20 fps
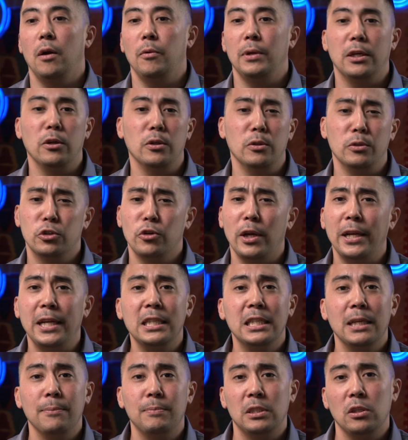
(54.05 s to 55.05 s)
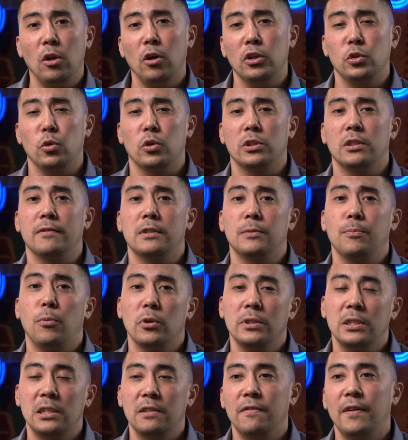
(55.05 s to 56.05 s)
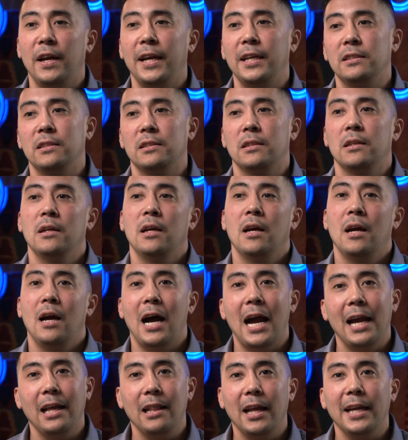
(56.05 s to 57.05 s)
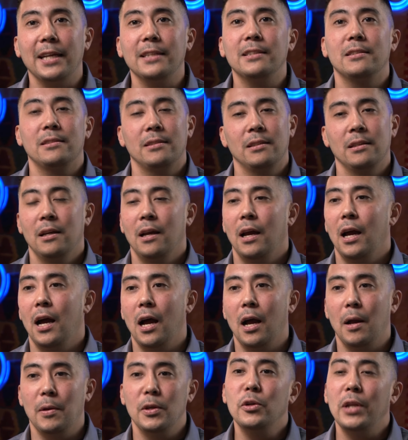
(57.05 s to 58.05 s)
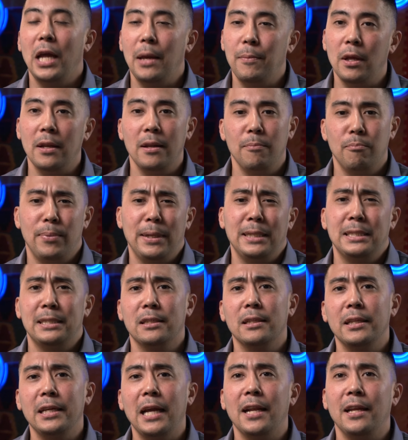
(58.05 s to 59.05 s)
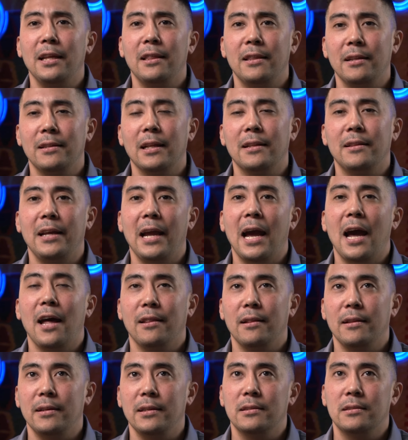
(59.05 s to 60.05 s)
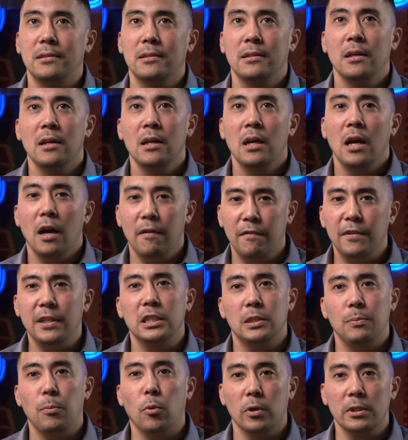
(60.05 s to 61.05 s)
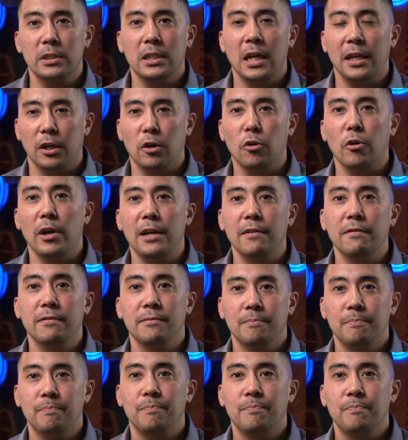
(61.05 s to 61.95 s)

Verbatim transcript: We do training tips and all sorts of sports advice, highlights, you name it, basically anything that the athletes of these sports kind of crave.